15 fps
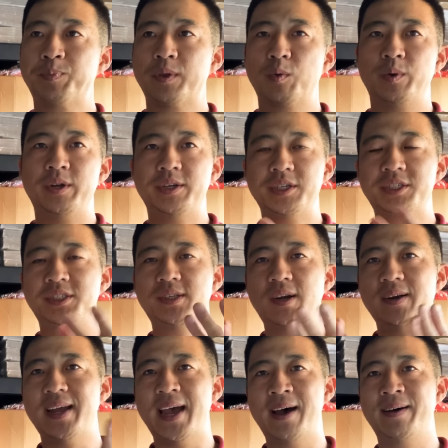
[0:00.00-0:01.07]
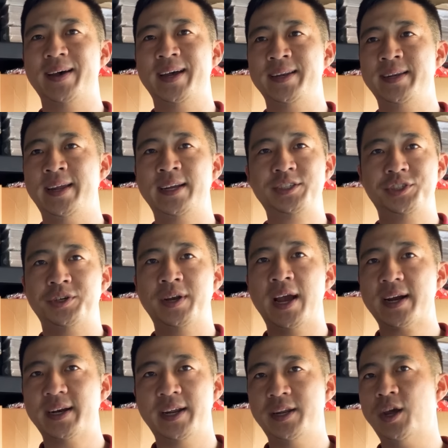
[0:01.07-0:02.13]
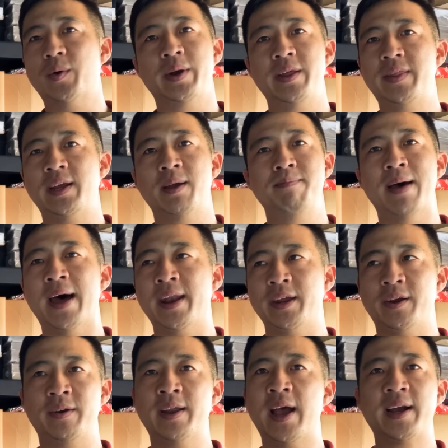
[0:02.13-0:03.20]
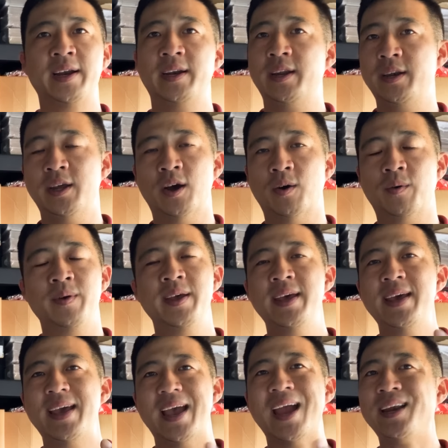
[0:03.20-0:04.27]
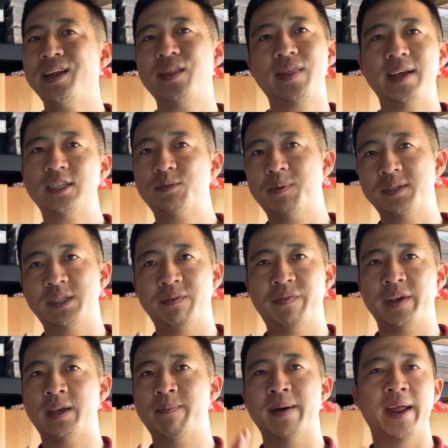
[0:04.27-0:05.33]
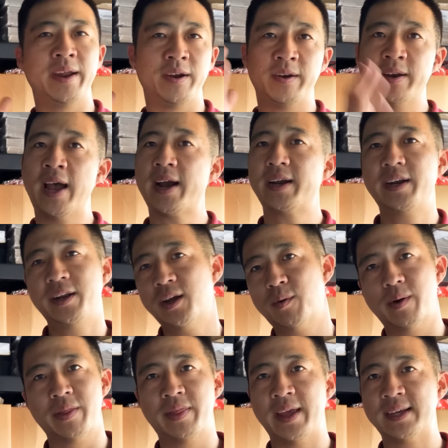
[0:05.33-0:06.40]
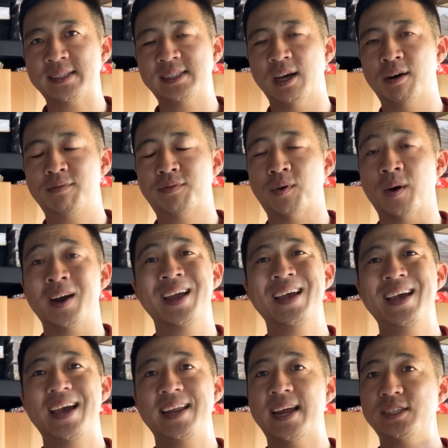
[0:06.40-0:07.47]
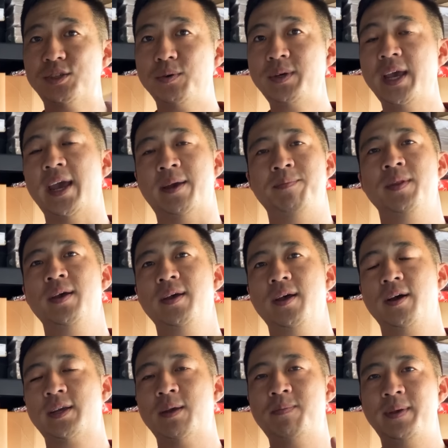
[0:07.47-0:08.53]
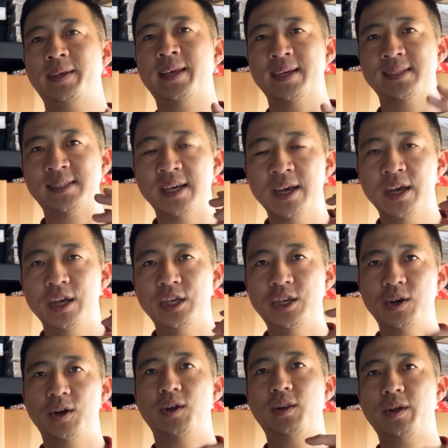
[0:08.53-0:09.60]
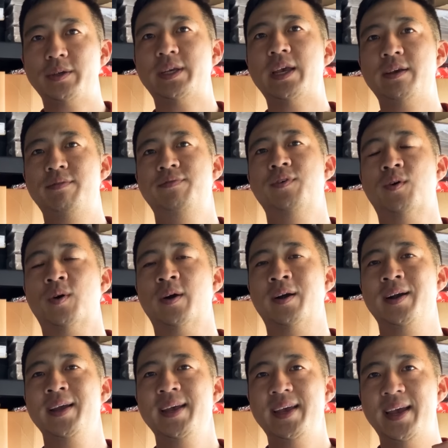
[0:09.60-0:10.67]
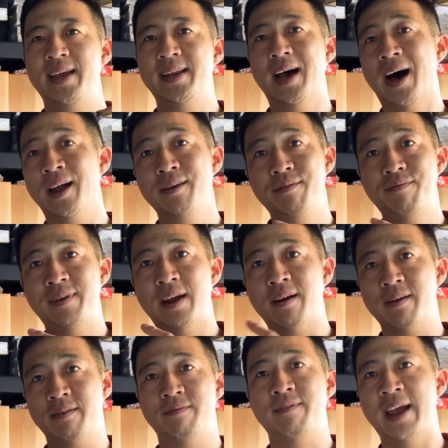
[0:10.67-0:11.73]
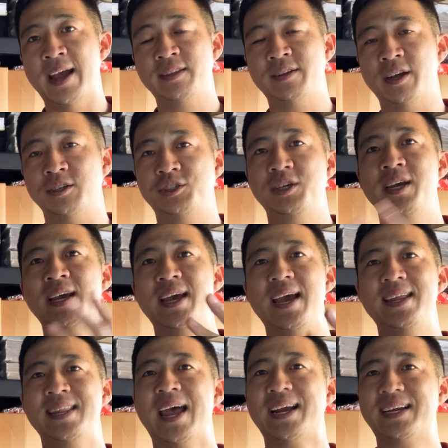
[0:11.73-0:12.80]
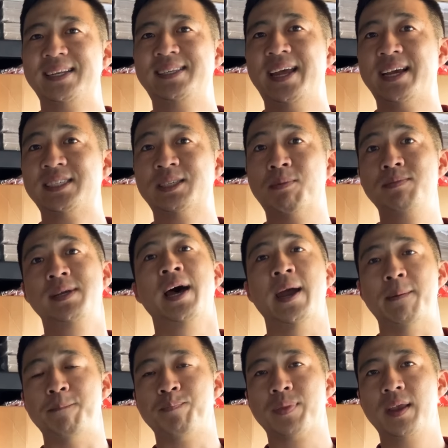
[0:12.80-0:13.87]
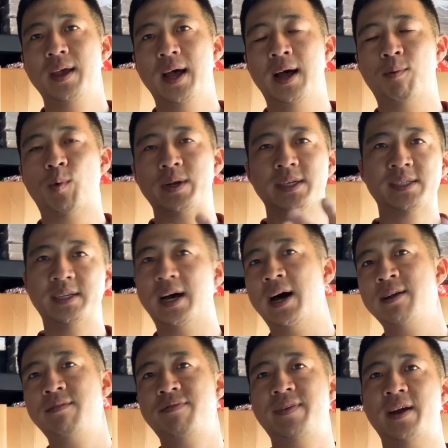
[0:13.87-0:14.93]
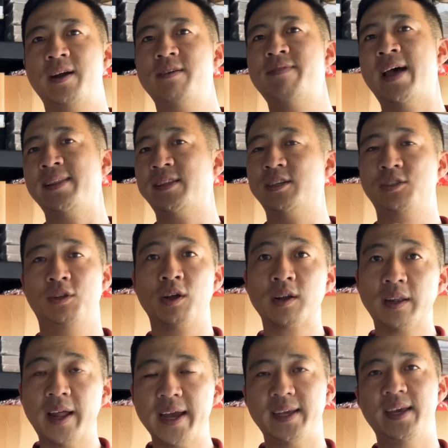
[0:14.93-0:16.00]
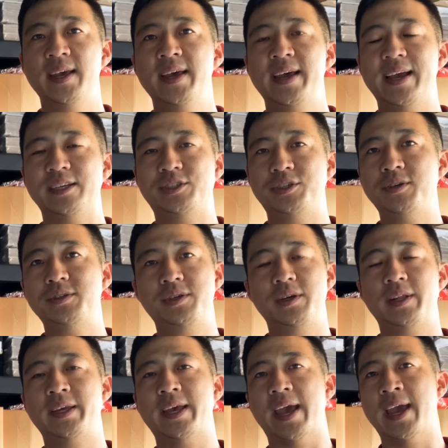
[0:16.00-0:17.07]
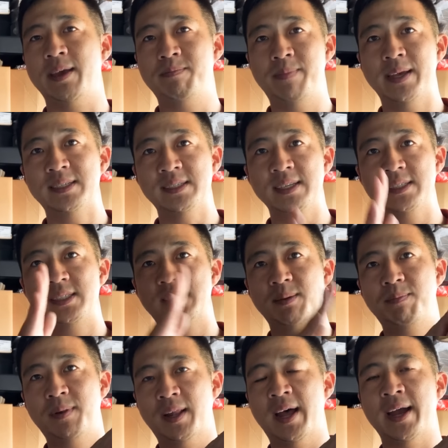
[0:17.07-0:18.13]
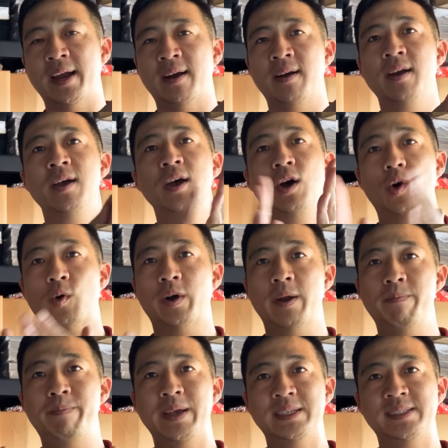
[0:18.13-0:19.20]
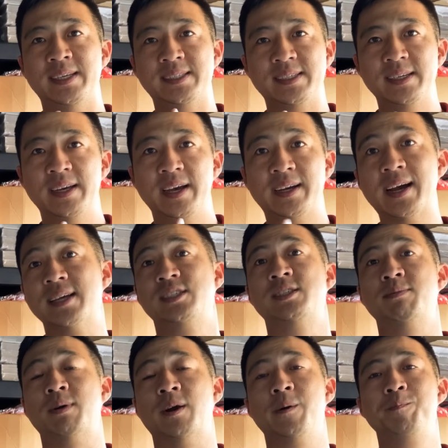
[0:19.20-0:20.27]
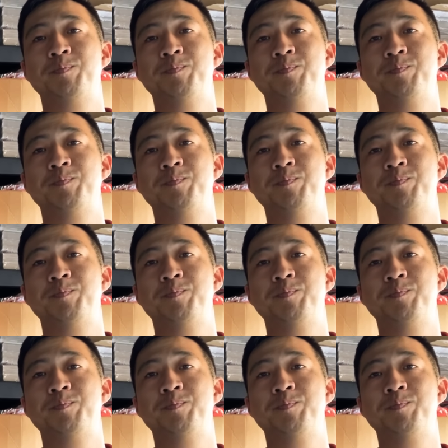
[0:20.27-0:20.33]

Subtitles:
When you just start out a niche, you're not going to know anything about it. You're not going to know anything specific about it. You're not going to know what things sell for, and that's okay. Okay, because you're looking for an unfair advantage, and that can take some time. What does an unfair advantage look like? It's usually a business supplier or a business customer.